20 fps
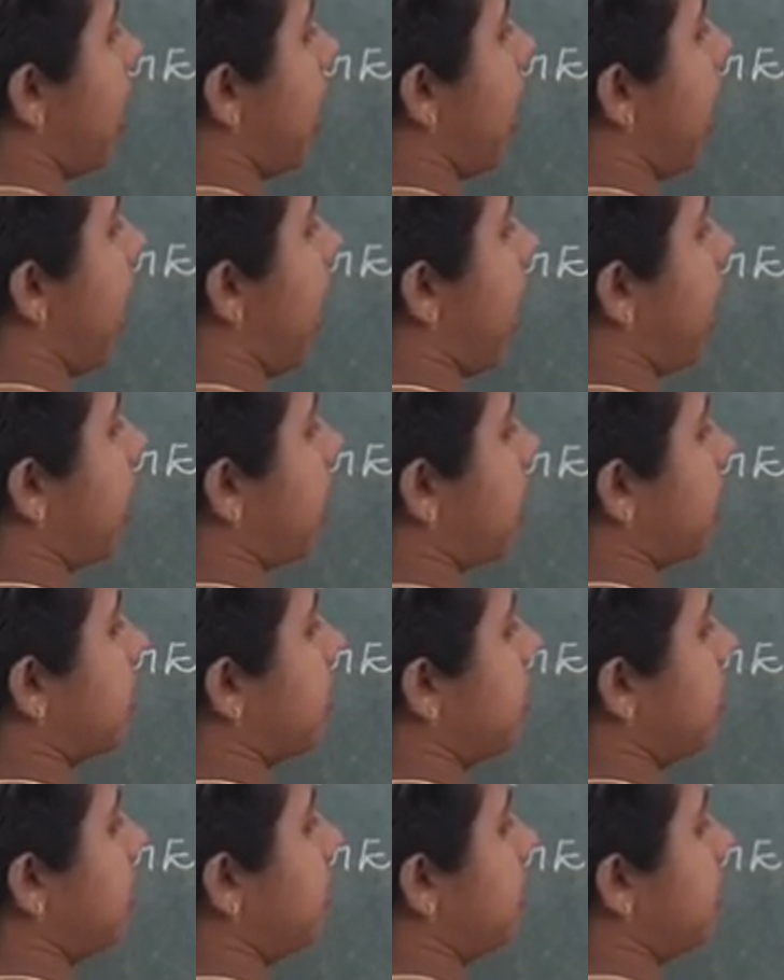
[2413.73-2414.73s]

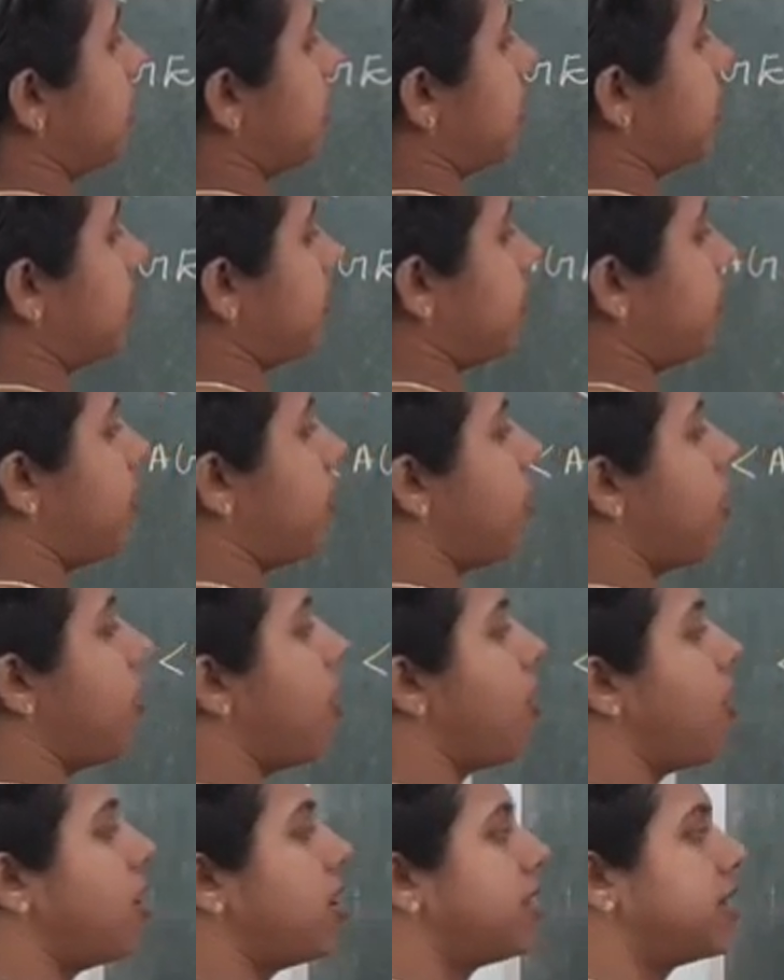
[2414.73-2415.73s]
angle.
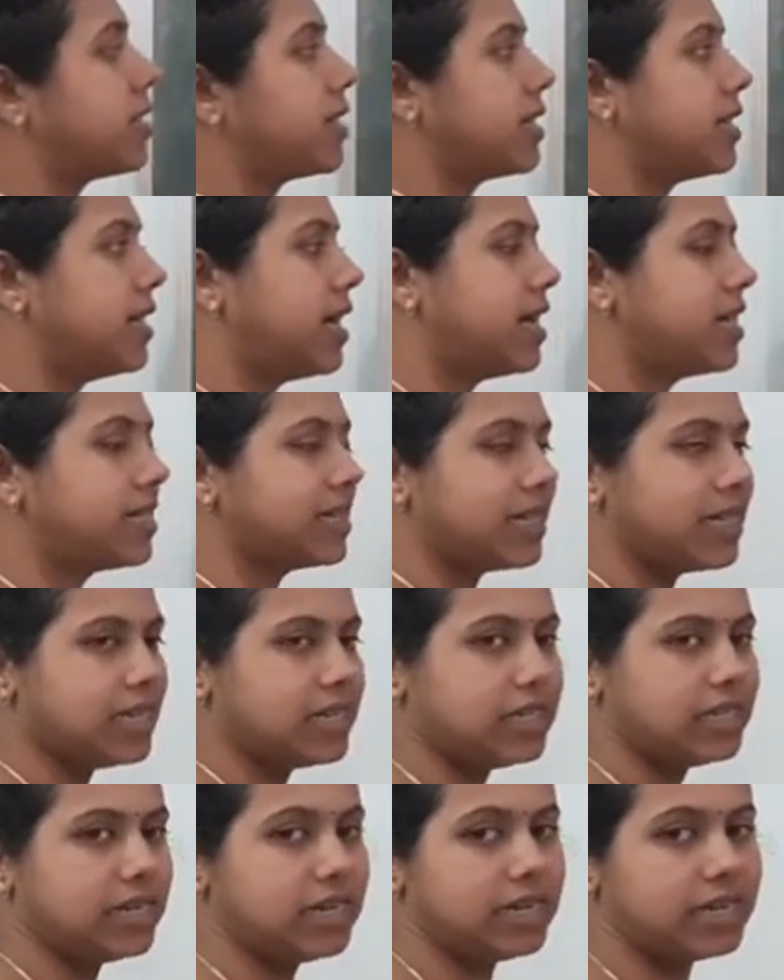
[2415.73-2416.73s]
Alternate
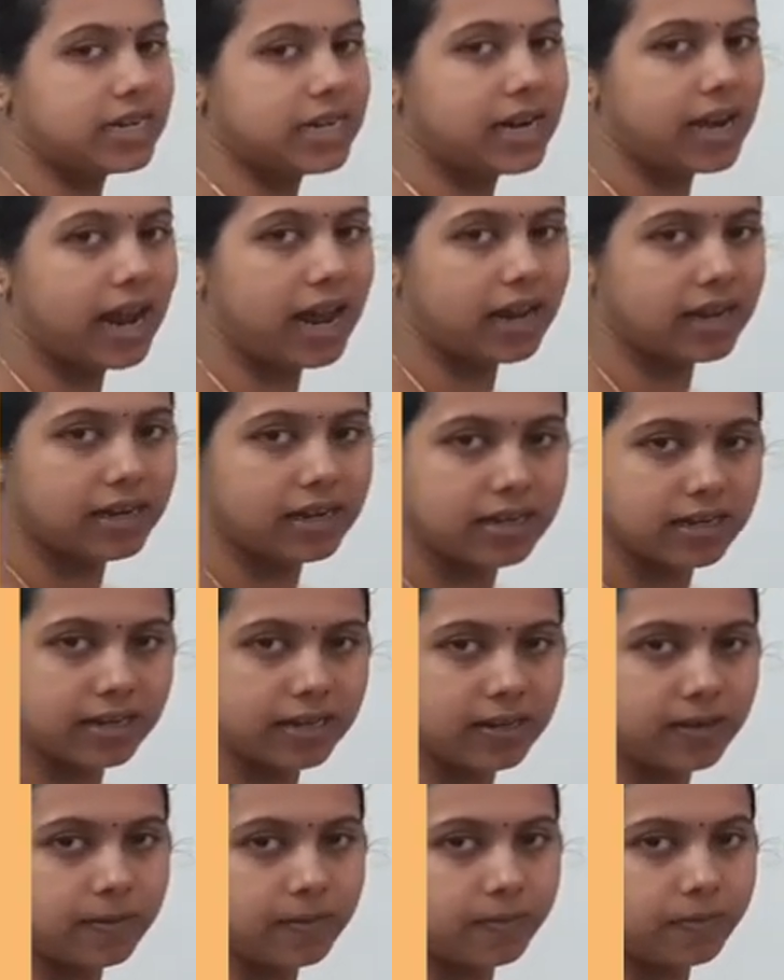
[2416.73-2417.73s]
interior
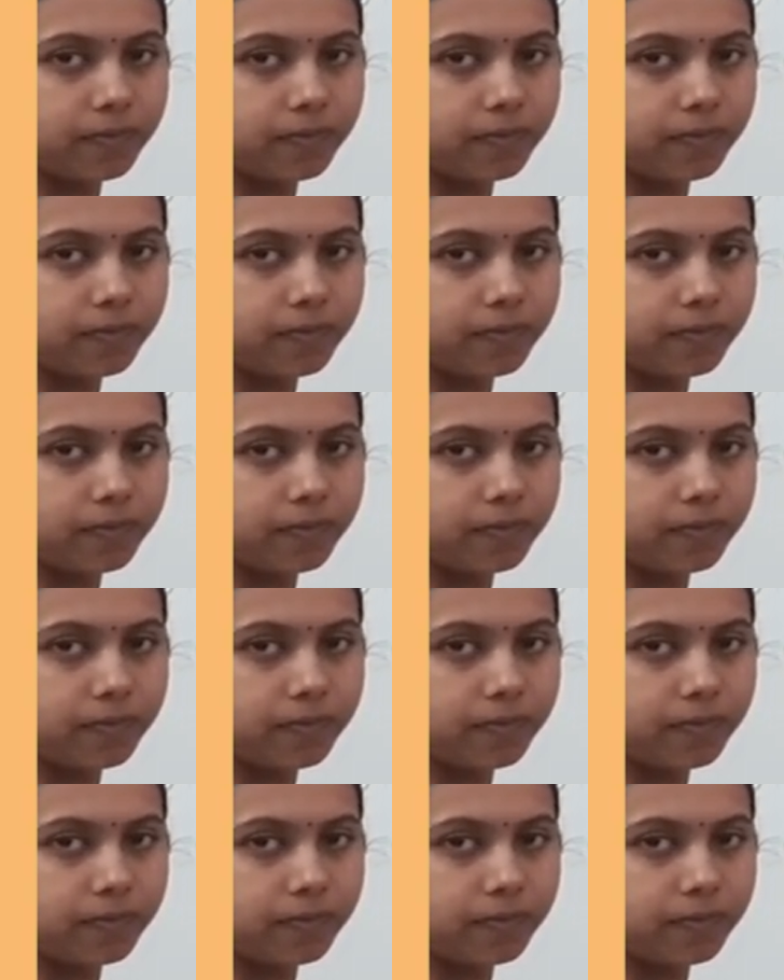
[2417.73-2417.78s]
angle.